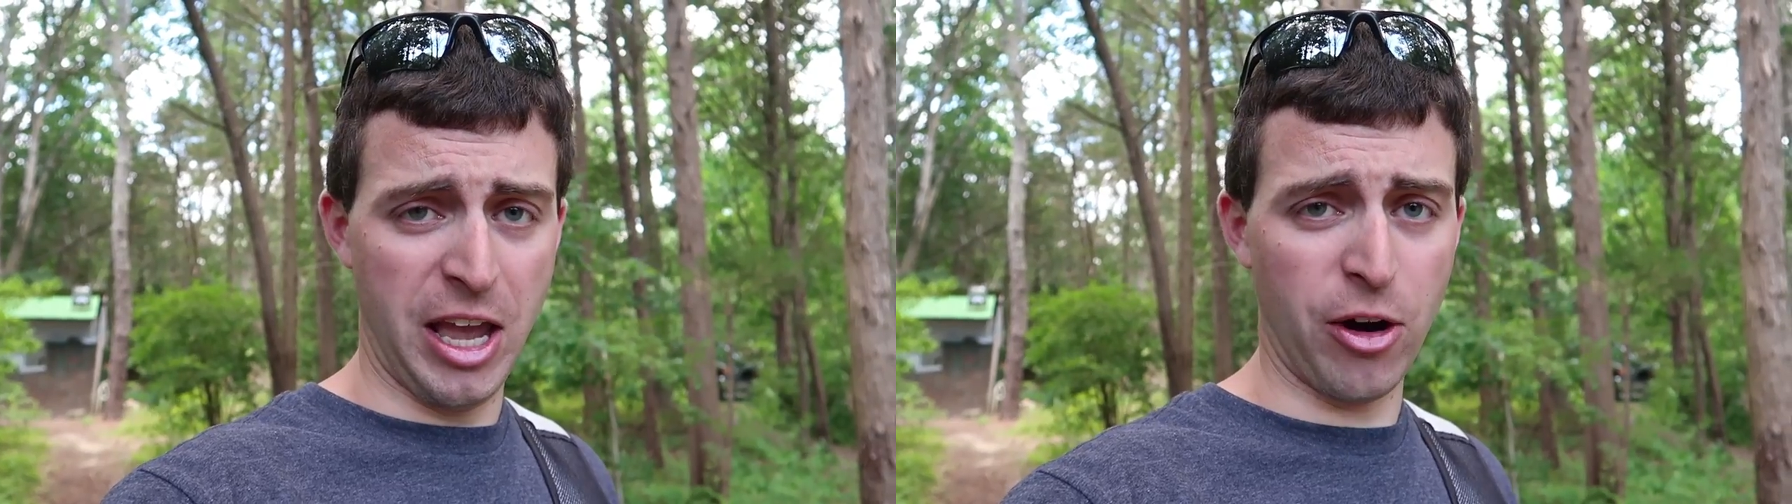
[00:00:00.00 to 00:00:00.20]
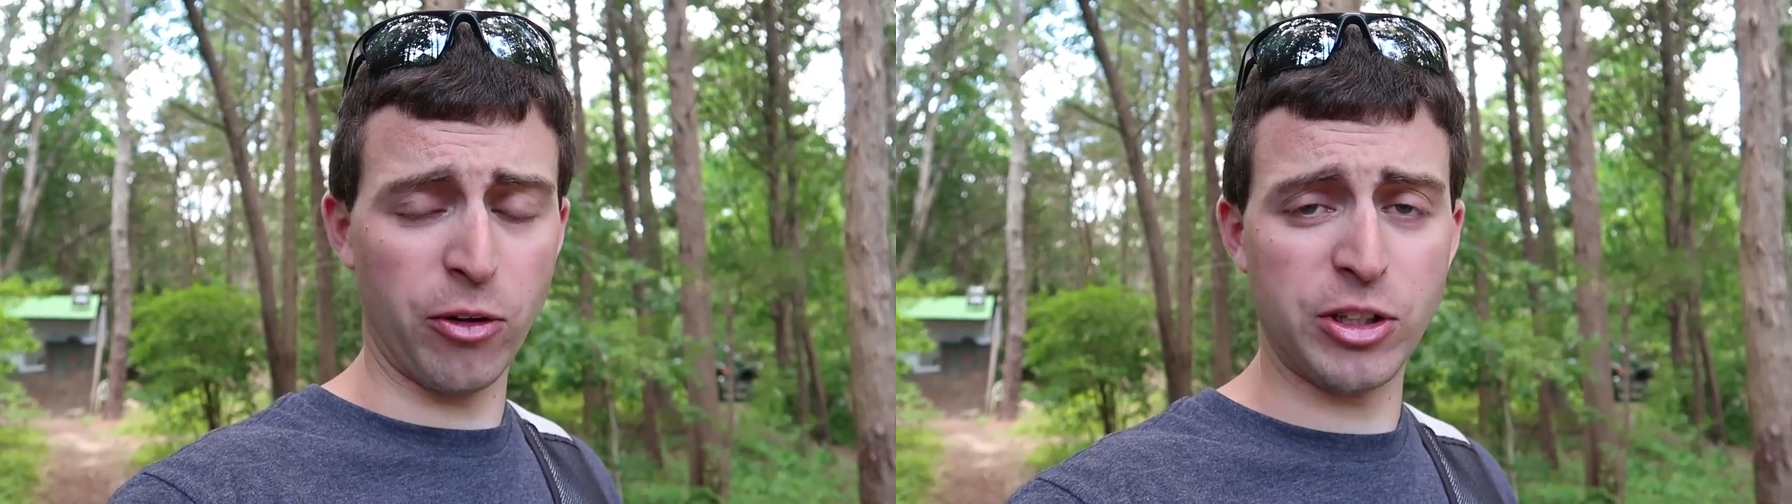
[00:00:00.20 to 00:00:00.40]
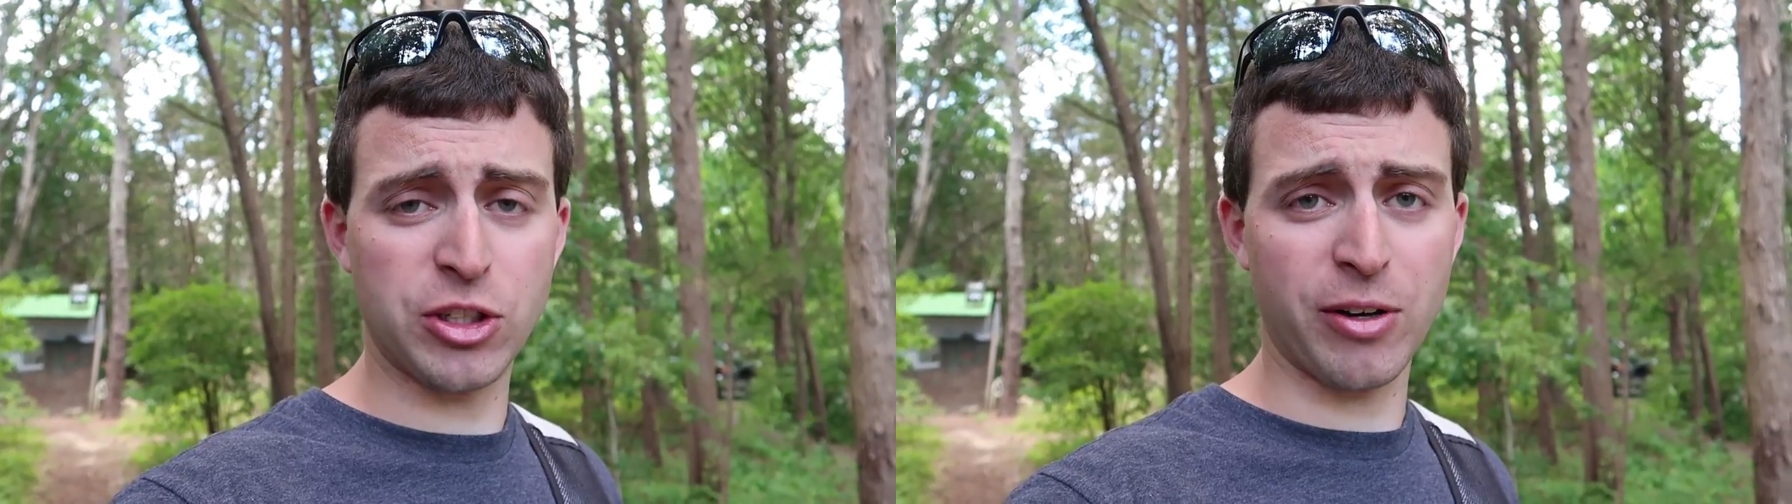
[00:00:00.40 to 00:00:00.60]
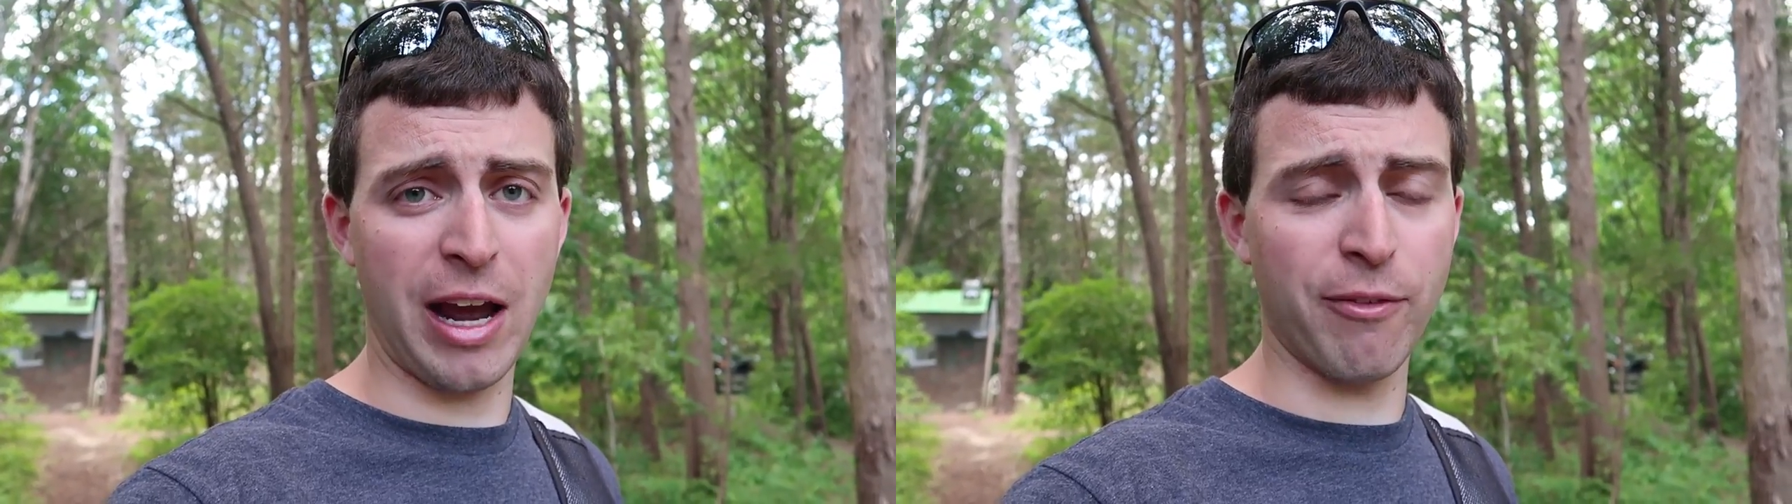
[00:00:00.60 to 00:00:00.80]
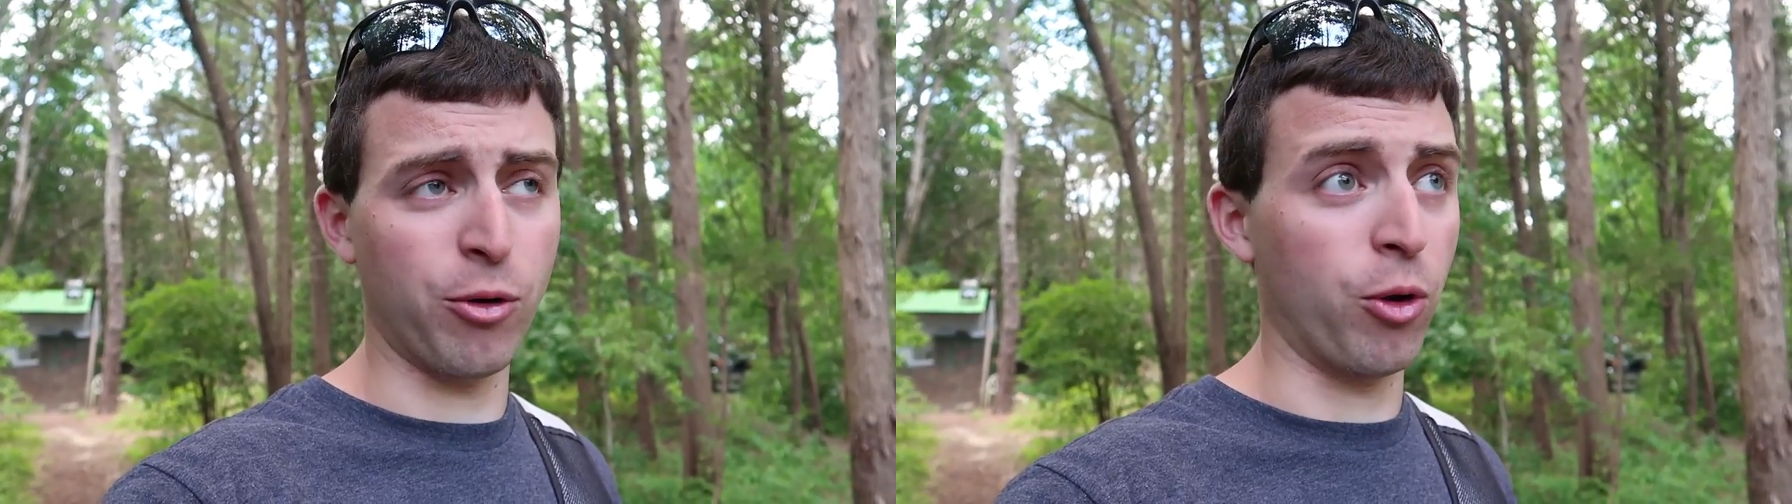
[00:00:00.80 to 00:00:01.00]
and all the
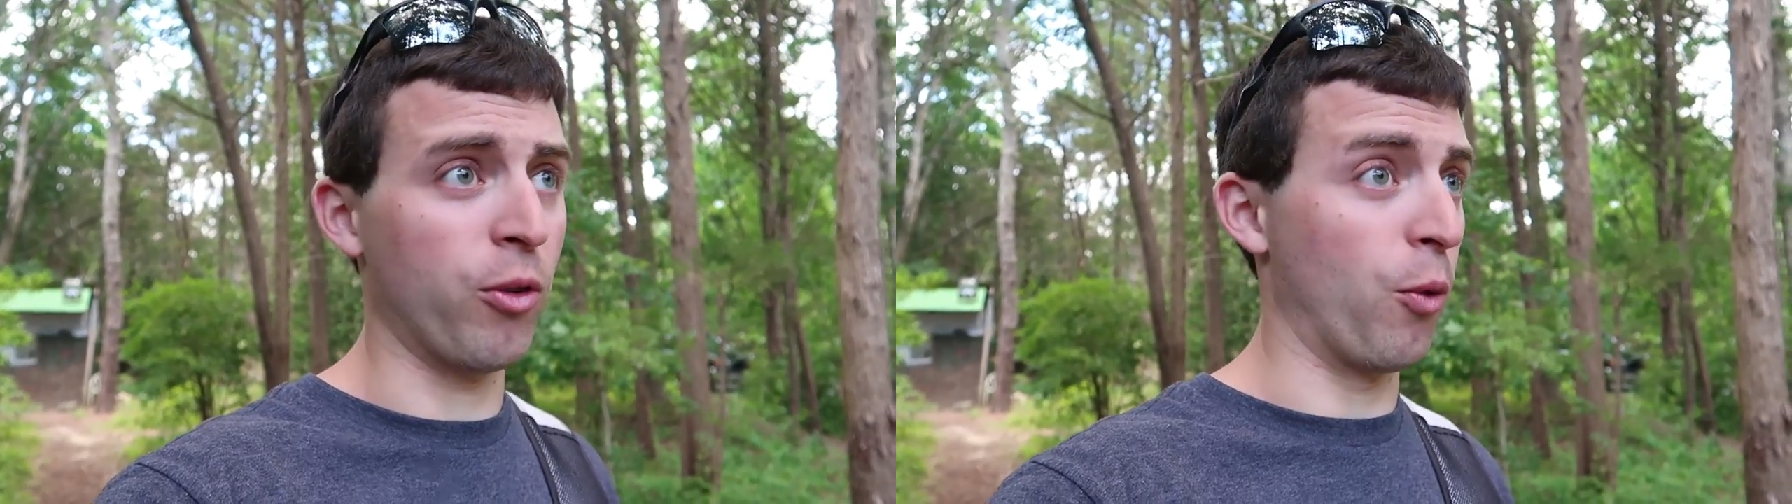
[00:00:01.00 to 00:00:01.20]
travel,